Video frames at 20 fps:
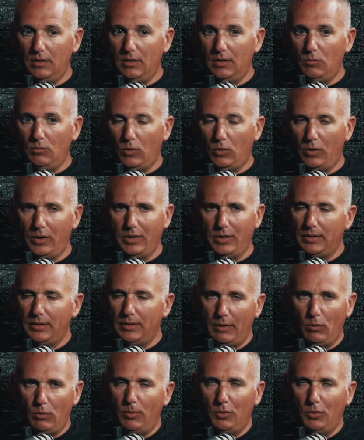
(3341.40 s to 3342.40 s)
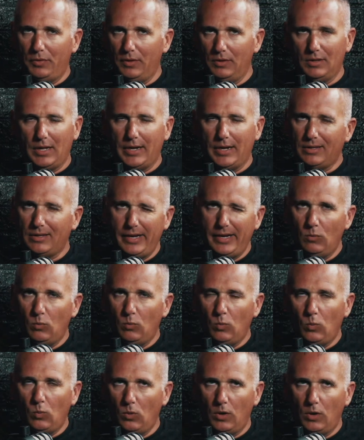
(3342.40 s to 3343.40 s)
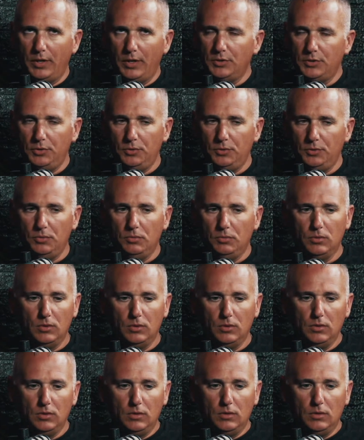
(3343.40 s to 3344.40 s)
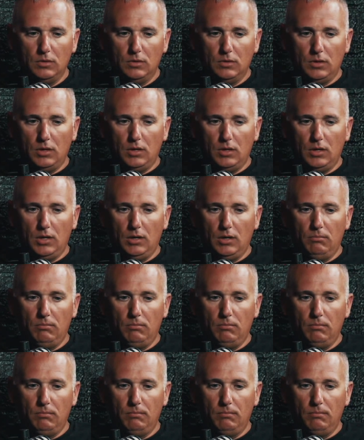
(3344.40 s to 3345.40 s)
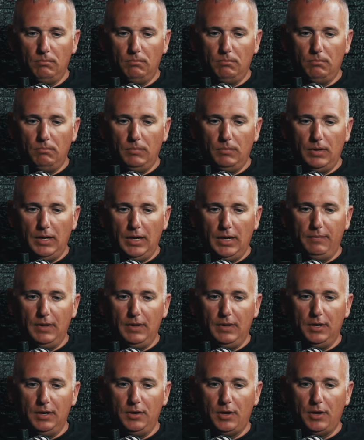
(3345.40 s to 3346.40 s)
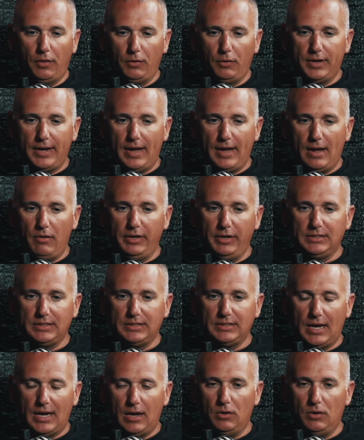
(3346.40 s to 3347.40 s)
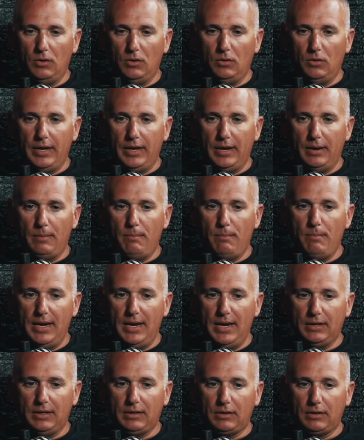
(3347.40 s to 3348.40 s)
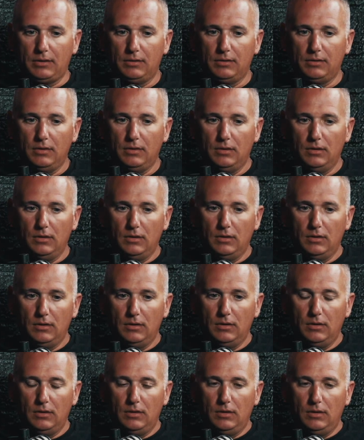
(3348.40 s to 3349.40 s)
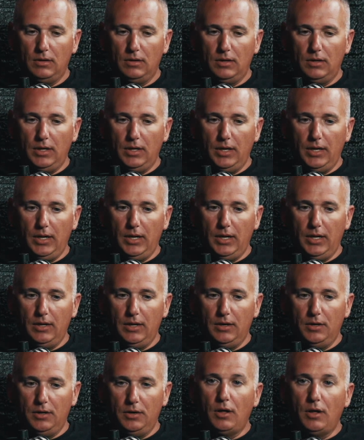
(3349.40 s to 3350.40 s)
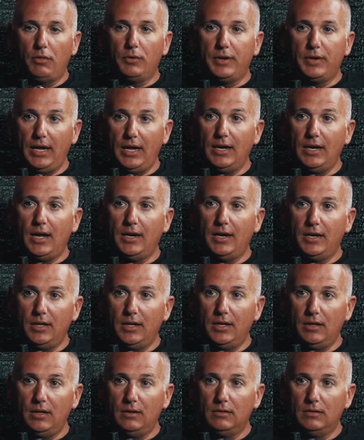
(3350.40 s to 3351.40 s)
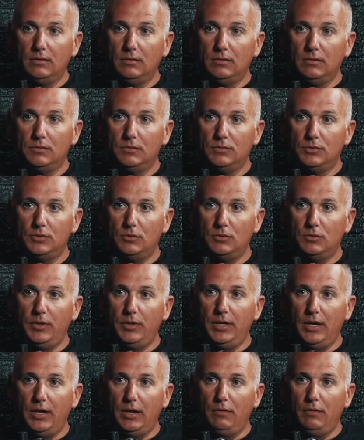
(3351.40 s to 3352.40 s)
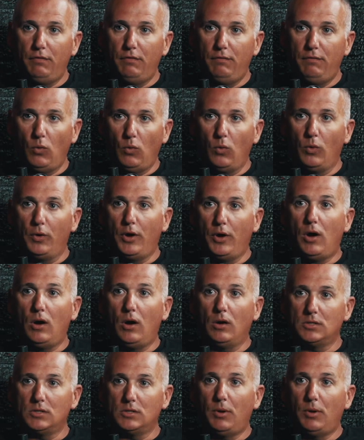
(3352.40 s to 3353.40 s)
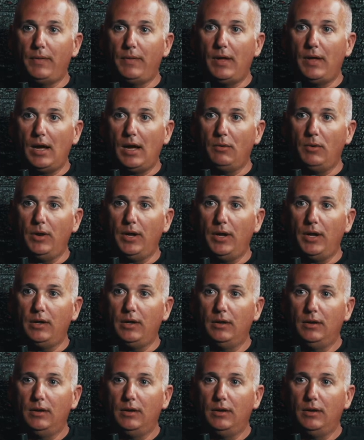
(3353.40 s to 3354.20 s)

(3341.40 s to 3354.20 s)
They were both in like lane 1 and 2. And then another county Tahoe that had a medic and another K9 in it. So we had 4 dogs up on the highway.